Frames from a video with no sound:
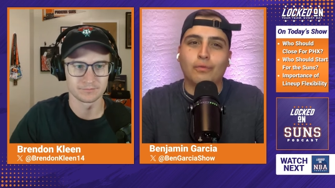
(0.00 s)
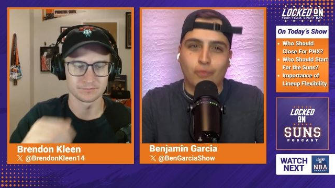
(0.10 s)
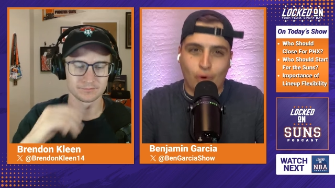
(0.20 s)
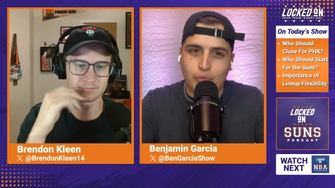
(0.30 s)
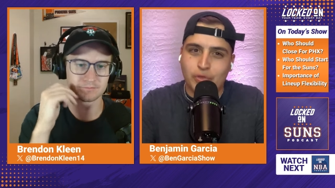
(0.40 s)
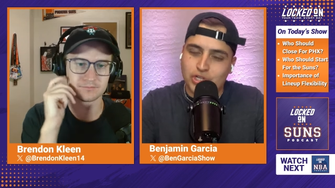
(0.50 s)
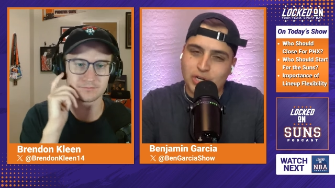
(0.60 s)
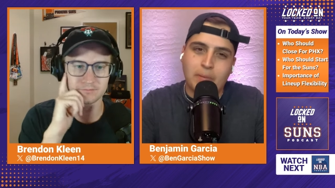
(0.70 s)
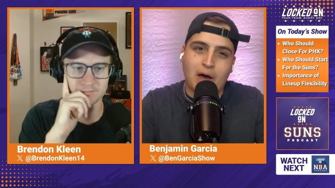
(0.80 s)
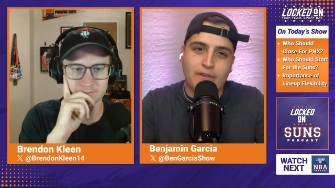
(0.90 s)
Speaker 1: rode the
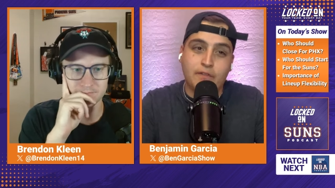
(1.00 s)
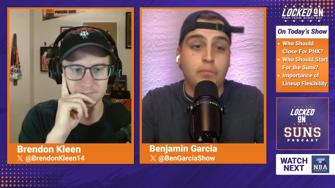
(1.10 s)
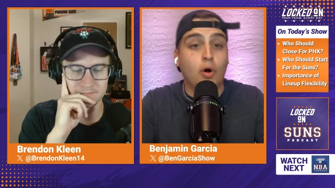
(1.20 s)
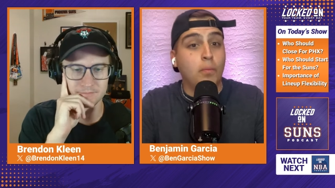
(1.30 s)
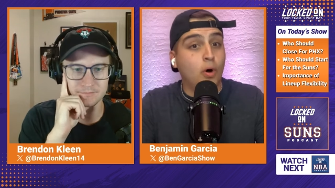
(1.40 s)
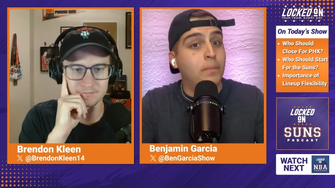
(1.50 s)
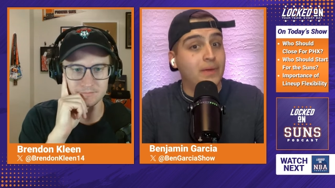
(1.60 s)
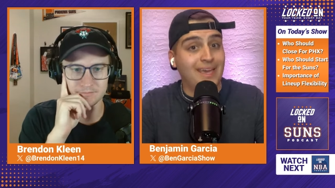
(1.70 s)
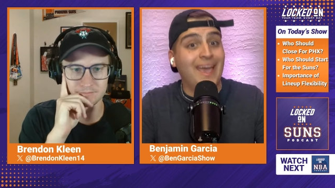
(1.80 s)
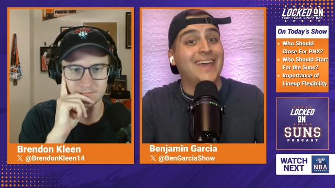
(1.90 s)
ship off of Bol Bol
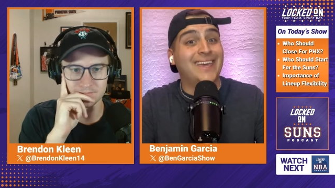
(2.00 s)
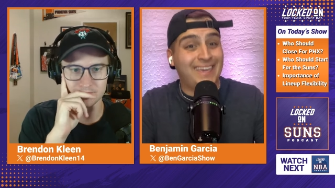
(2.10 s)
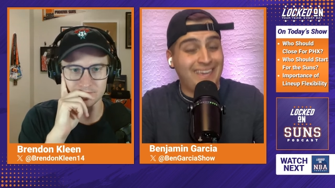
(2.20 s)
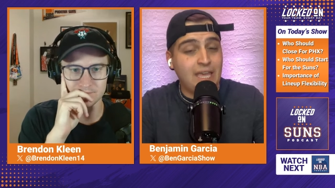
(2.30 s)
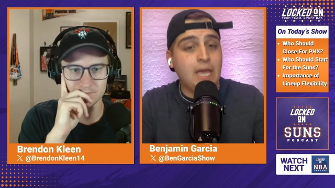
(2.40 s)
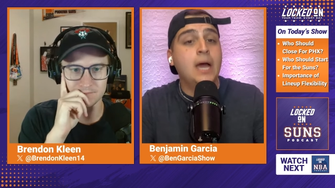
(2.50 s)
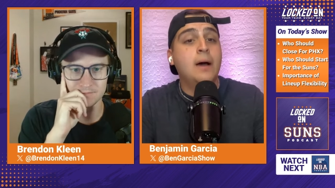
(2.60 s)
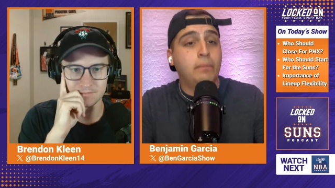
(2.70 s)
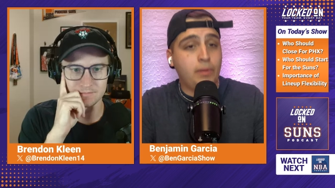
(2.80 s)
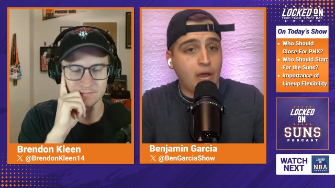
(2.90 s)
being a key
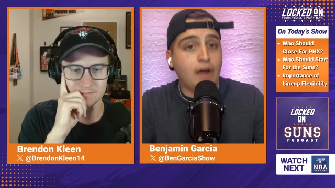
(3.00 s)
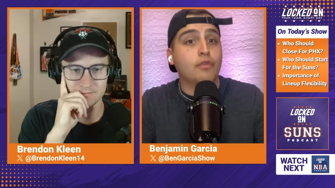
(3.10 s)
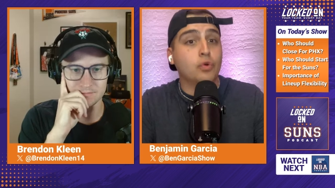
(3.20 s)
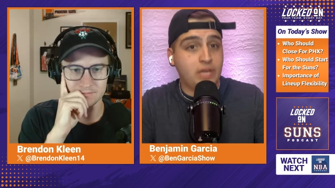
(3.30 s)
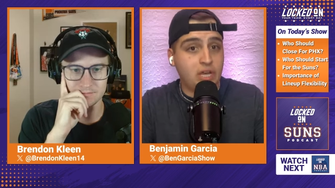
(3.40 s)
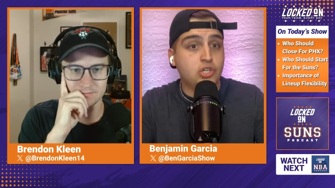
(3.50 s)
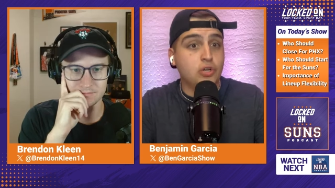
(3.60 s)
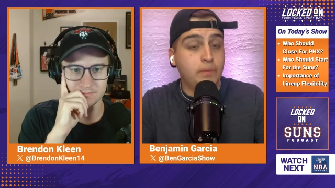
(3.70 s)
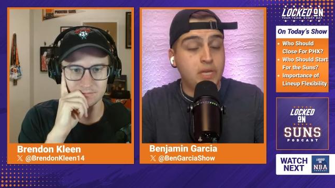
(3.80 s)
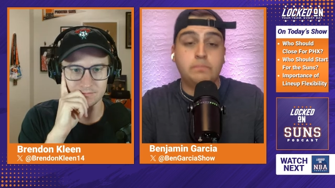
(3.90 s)
playoff
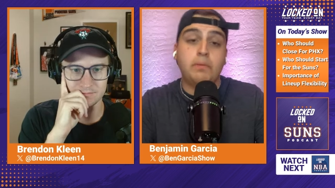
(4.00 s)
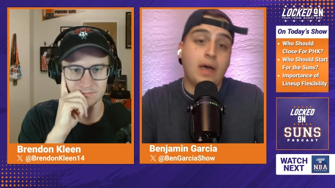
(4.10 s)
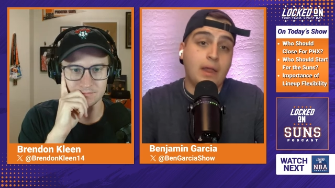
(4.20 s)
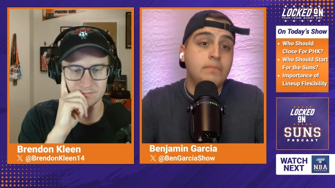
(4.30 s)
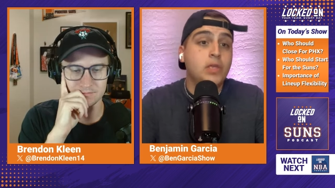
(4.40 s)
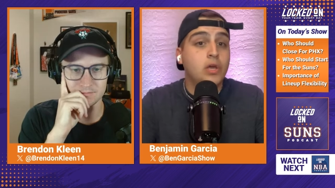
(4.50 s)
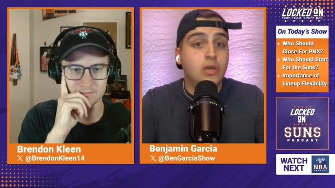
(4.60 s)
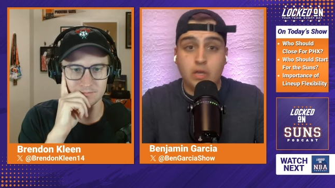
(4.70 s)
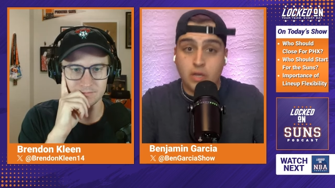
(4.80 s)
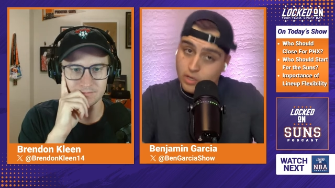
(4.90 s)
rotational piece, but
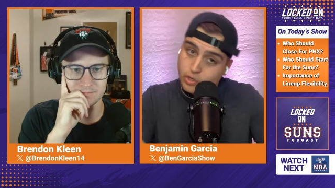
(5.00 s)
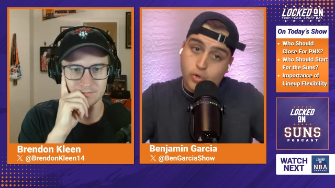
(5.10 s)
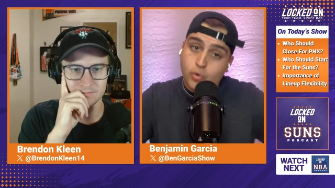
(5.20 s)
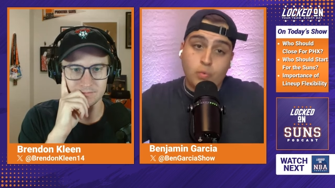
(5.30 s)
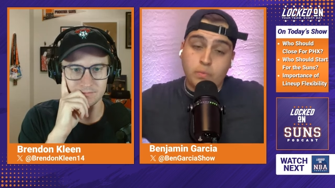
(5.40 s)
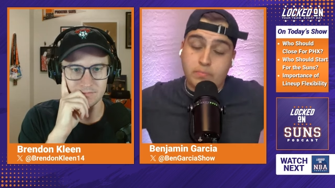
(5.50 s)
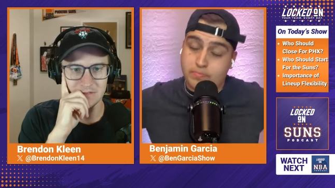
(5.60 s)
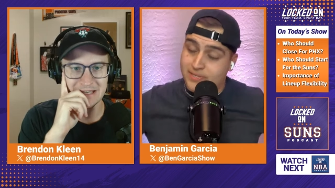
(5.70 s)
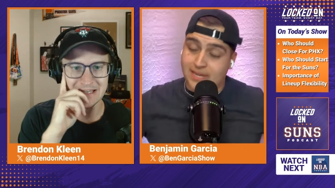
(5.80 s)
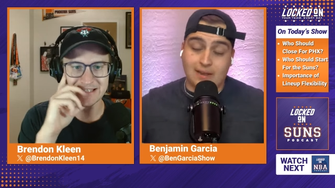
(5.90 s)
you
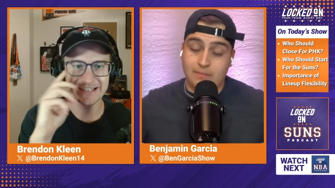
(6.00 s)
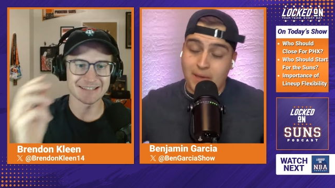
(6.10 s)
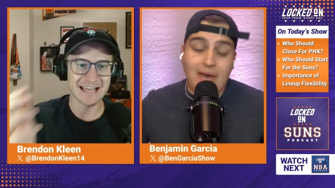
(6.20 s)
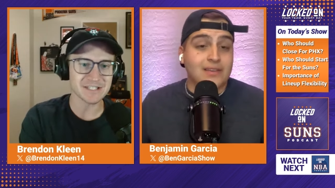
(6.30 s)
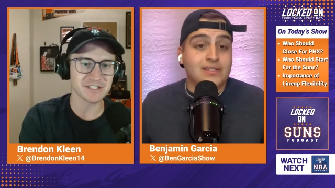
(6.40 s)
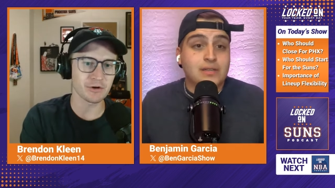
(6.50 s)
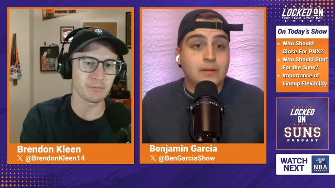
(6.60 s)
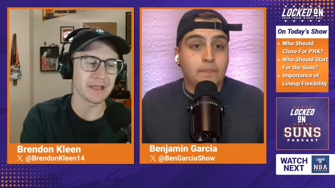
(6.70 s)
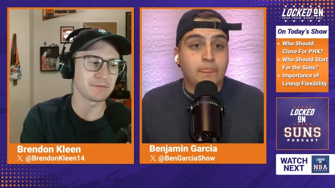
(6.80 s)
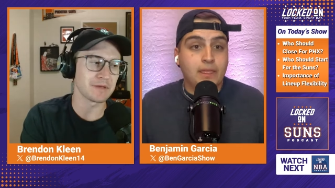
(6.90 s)
Speaker 2: said See, it last best. year
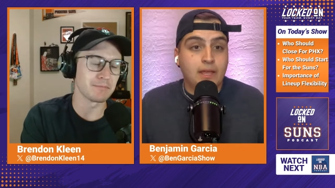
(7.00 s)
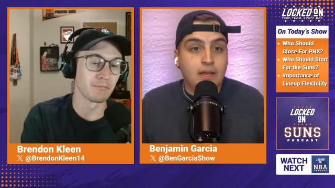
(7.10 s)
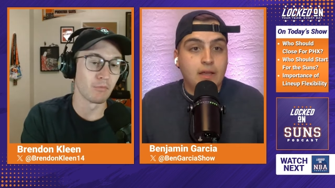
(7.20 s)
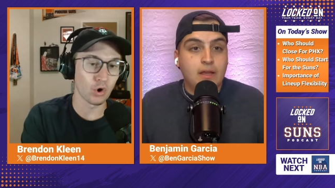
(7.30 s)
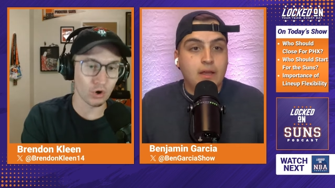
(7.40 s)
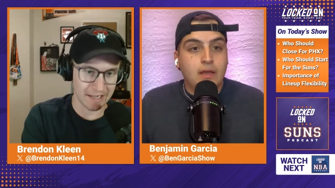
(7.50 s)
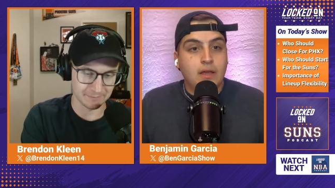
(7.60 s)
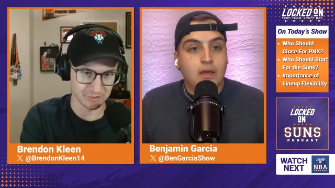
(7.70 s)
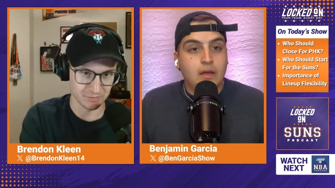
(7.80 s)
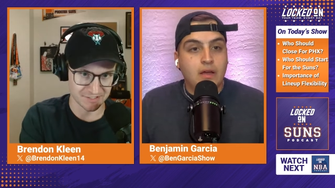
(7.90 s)
made me more
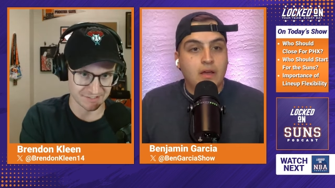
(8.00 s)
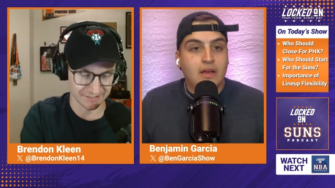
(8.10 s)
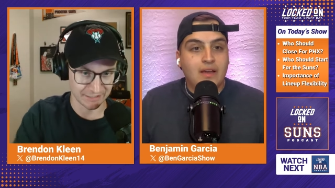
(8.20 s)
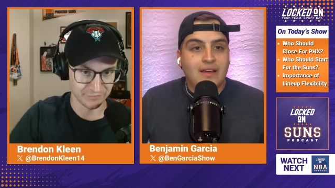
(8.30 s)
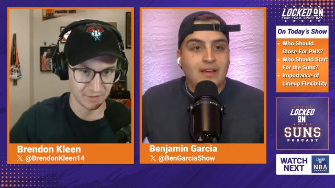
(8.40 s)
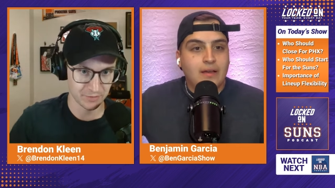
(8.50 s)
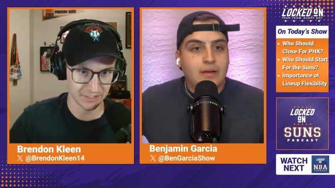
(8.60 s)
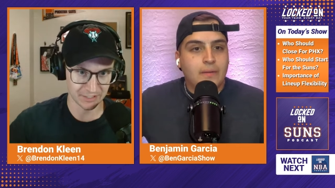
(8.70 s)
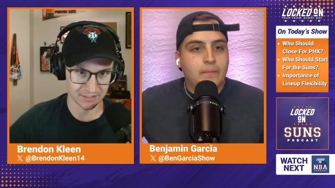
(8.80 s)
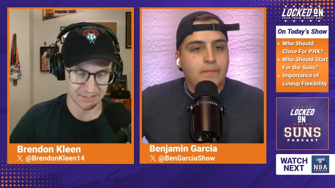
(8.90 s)
optimistic, if I'm
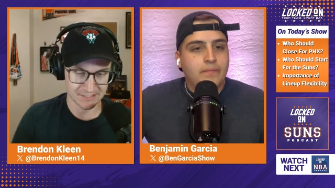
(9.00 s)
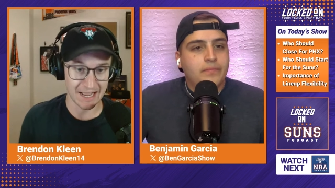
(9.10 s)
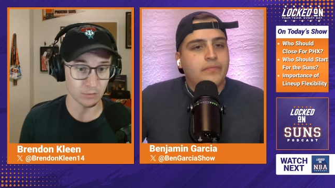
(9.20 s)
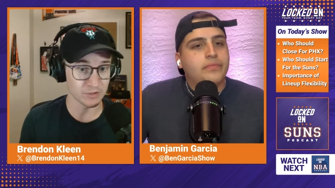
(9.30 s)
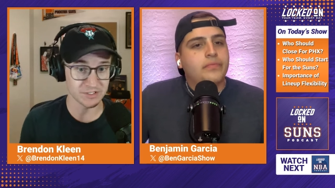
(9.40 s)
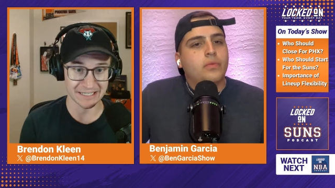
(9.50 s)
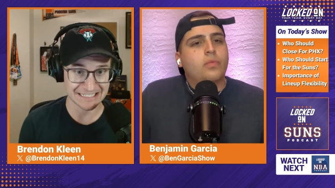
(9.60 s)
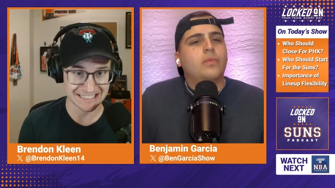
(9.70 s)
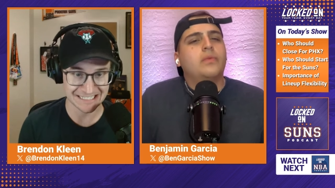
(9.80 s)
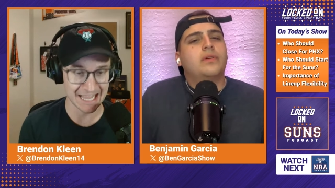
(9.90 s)
being honest. I was
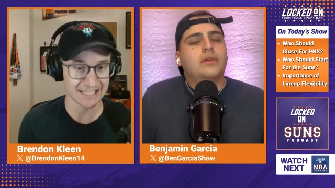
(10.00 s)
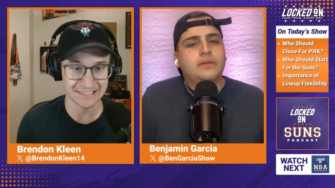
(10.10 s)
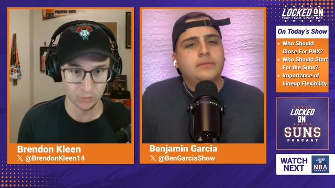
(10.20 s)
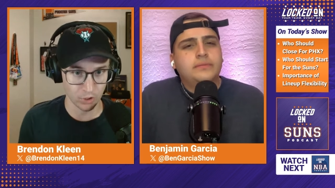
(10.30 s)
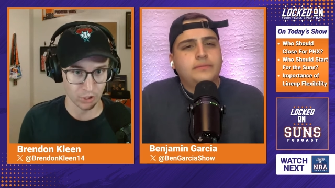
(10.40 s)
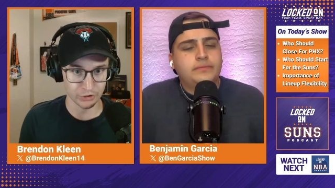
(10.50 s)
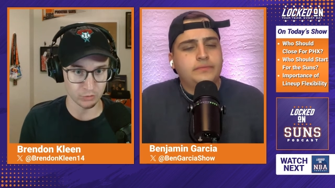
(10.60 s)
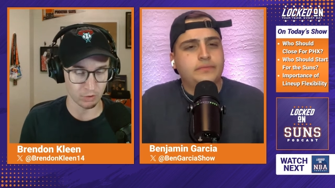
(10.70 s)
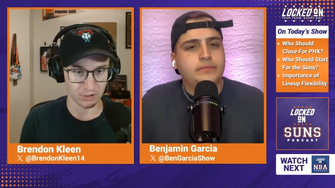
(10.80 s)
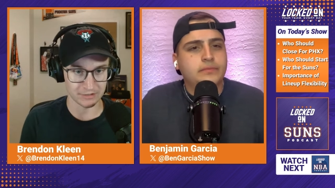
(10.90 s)
exactly where
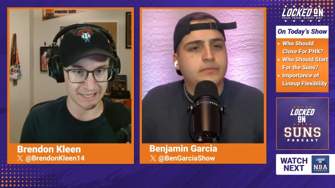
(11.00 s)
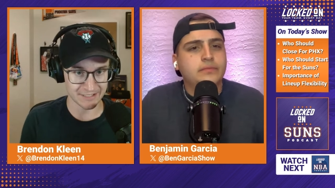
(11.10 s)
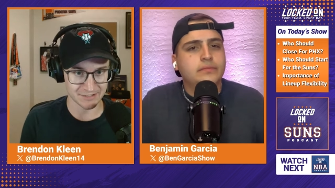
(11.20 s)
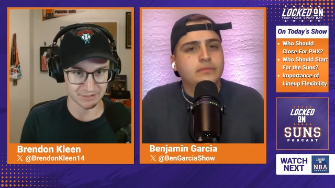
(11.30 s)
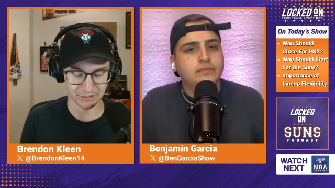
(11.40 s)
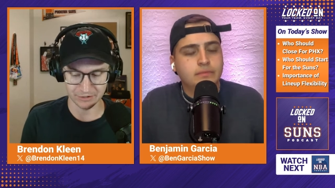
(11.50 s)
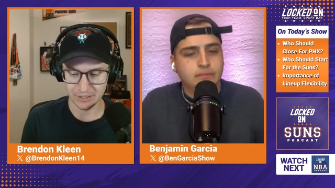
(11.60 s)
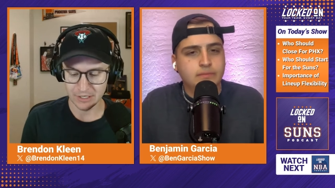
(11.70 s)
you are last year,